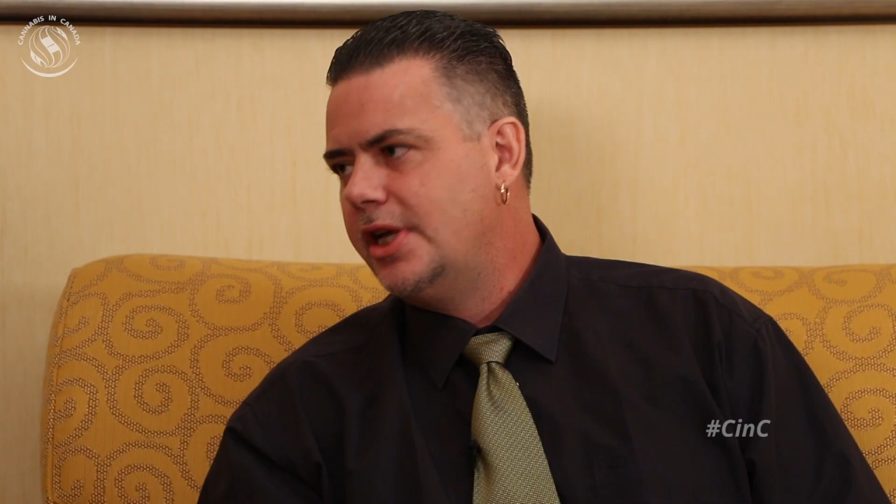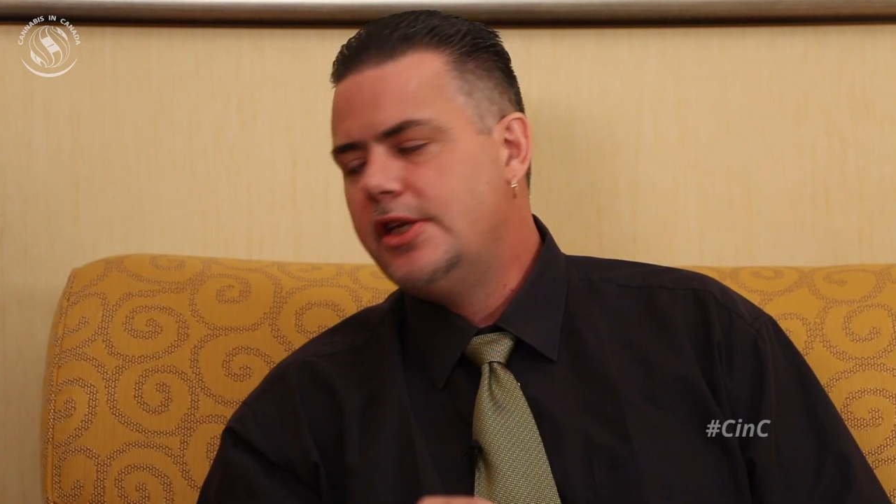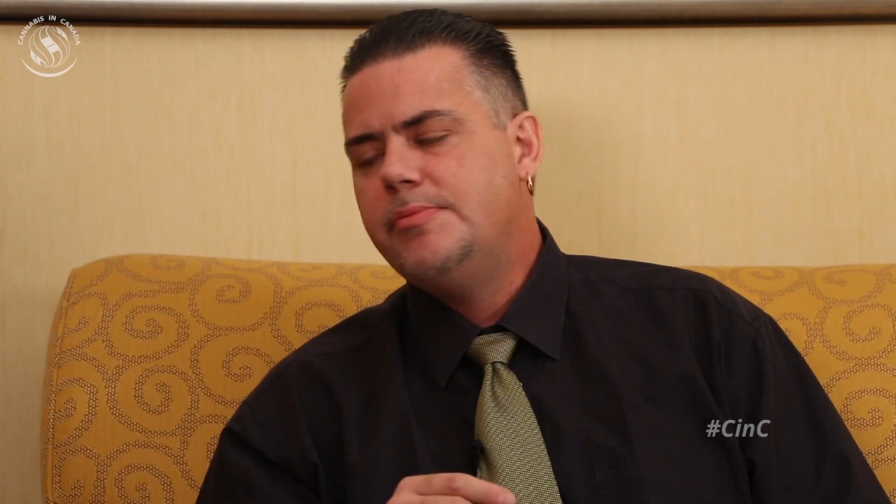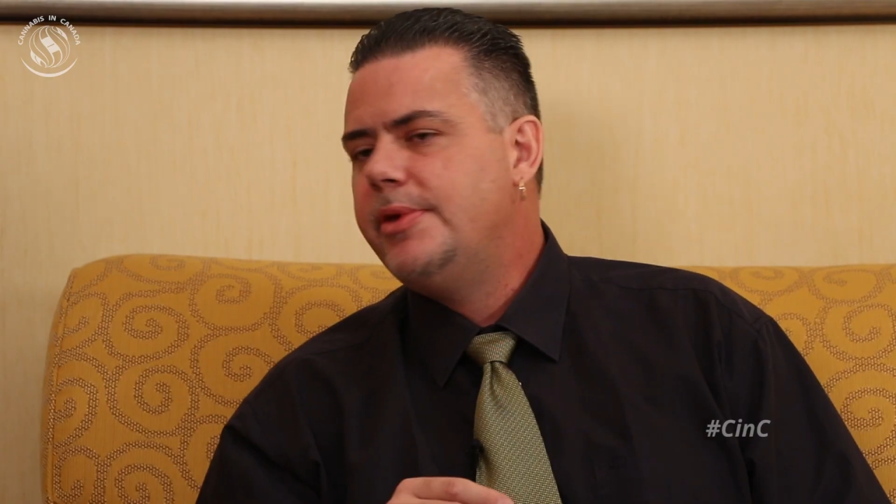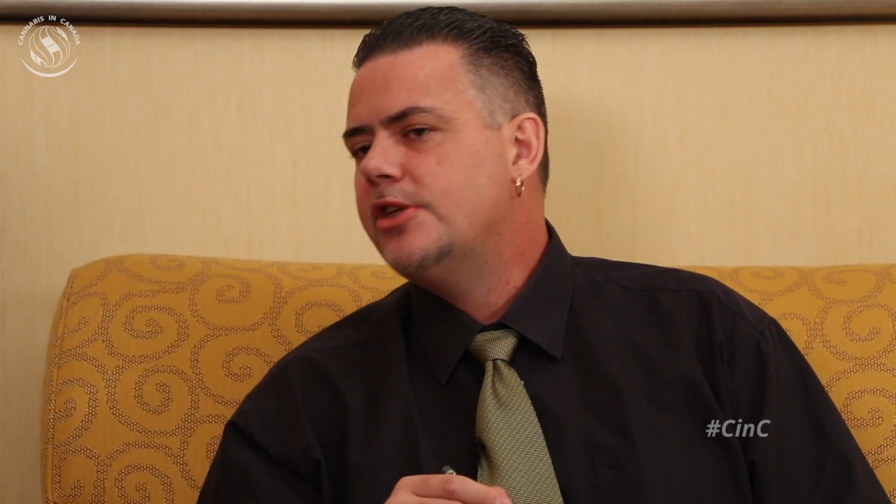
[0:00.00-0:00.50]

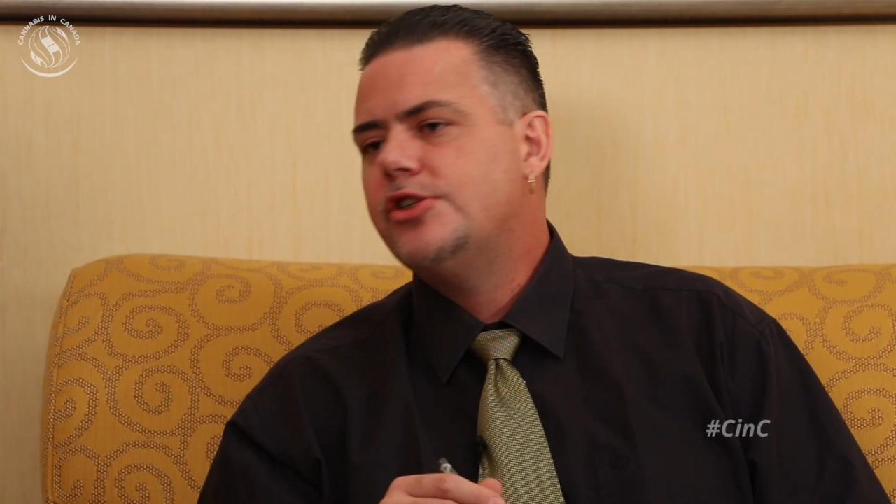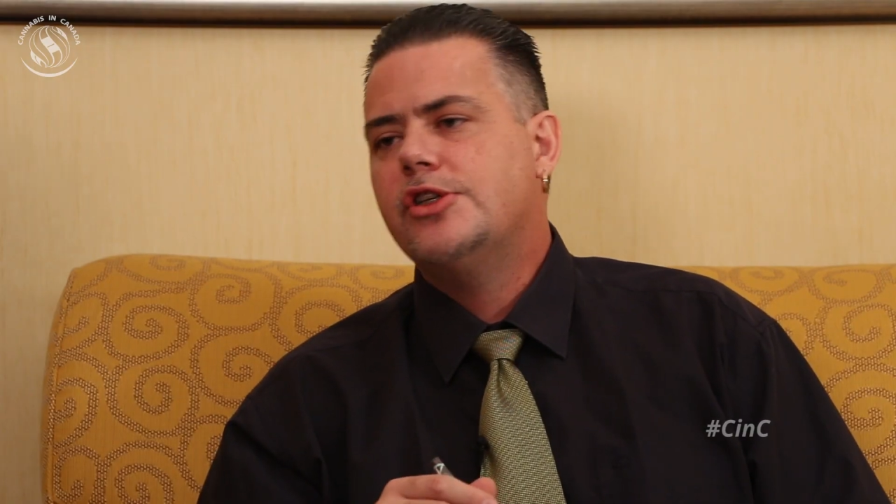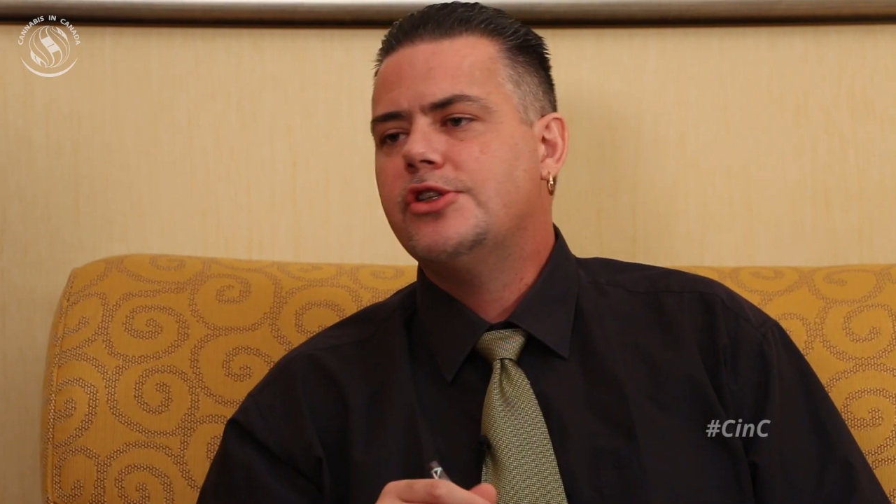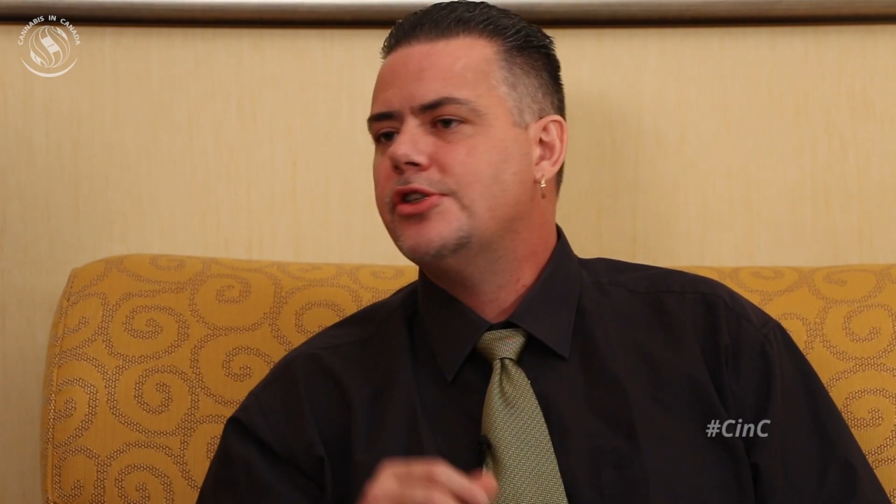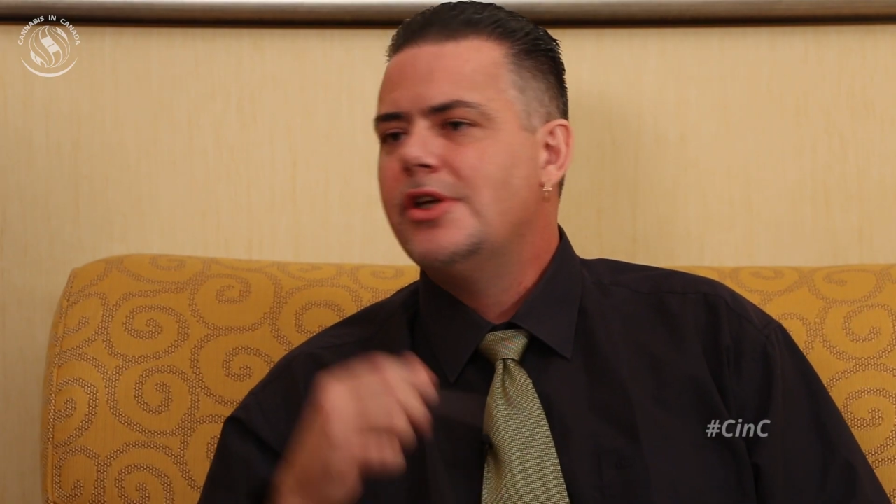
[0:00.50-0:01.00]
And to me, it's
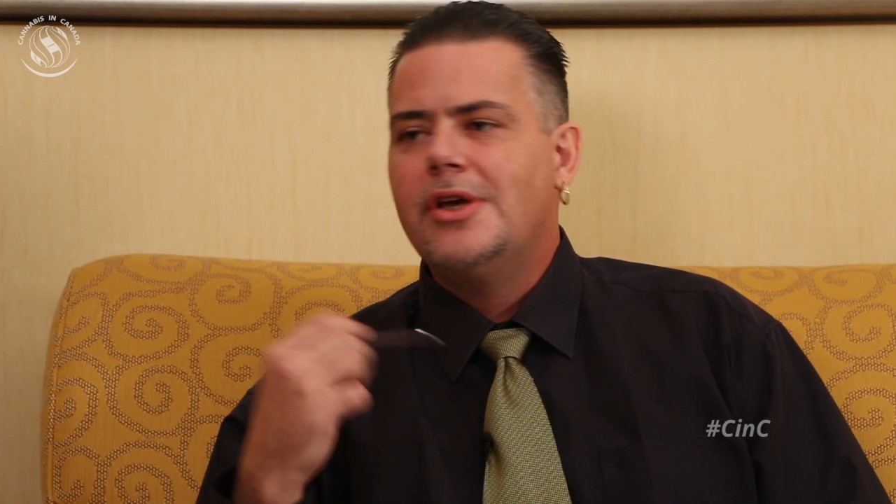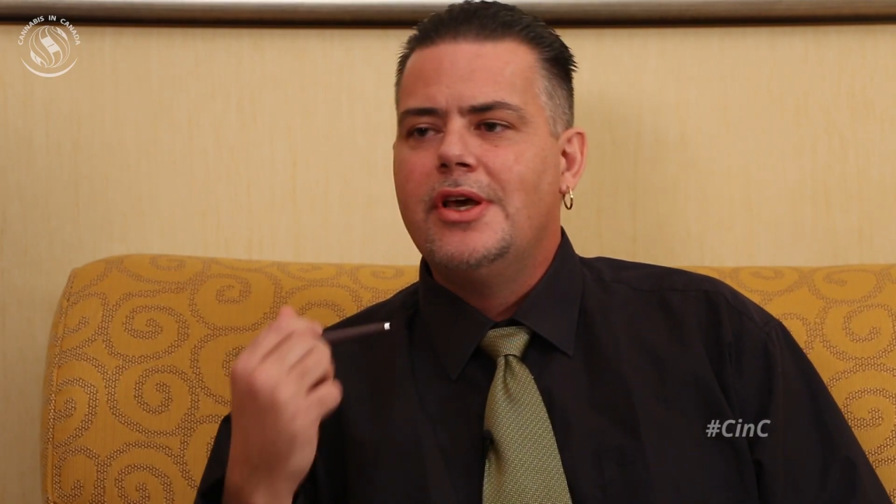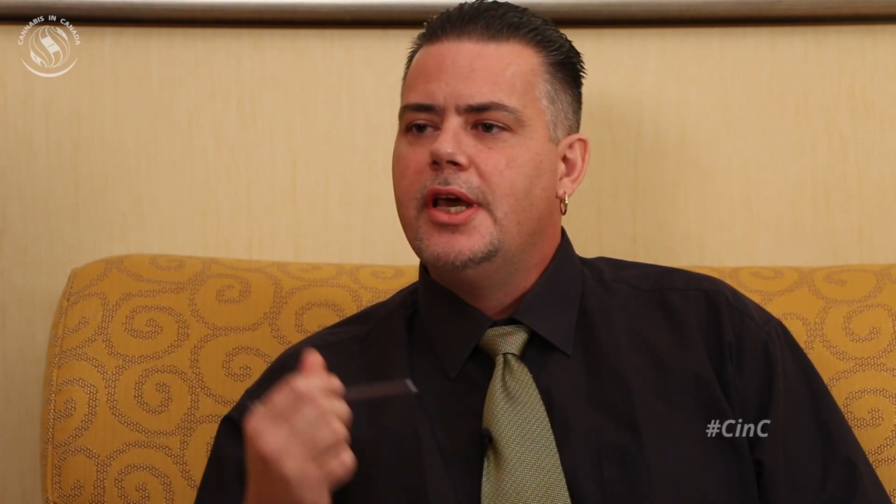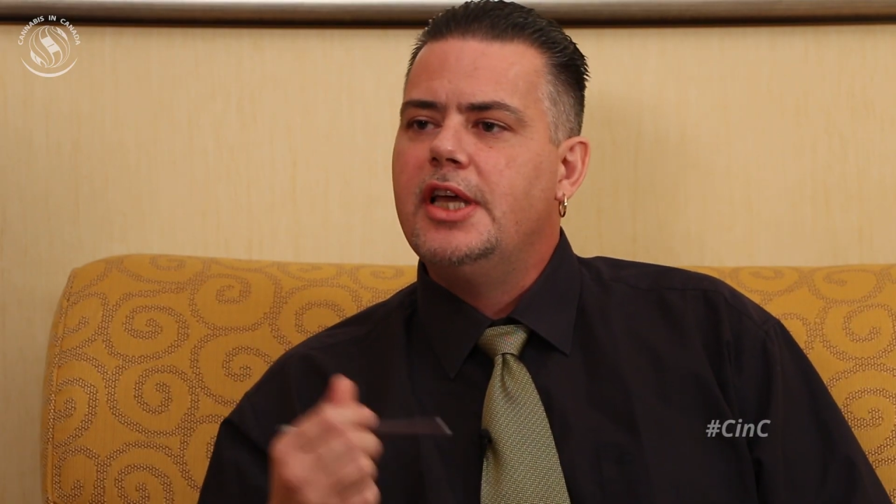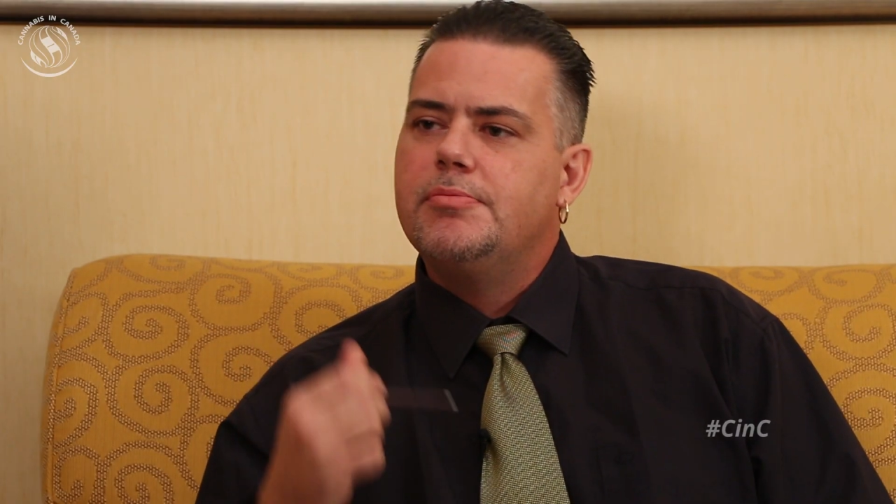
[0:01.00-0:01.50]
just,
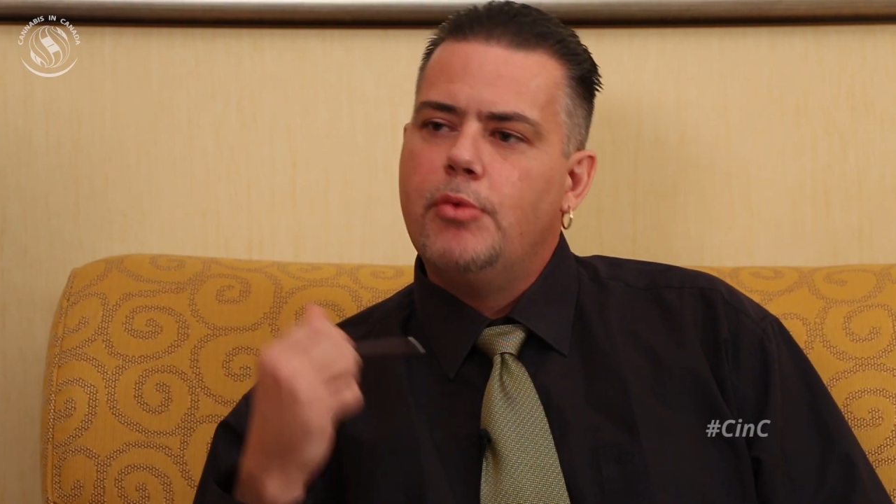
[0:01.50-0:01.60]
it's